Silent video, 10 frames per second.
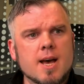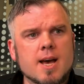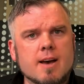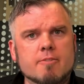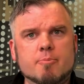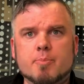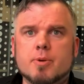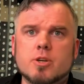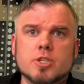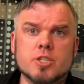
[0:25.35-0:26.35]
have
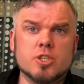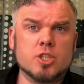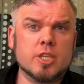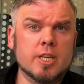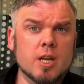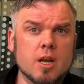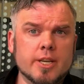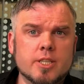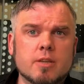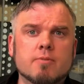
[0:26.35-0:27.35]
purchased GE
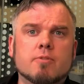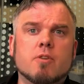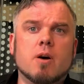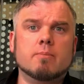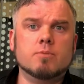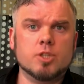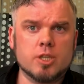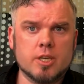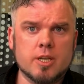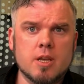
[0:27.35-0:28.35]
Lighting from
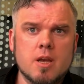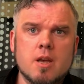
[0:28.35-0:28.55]
GE.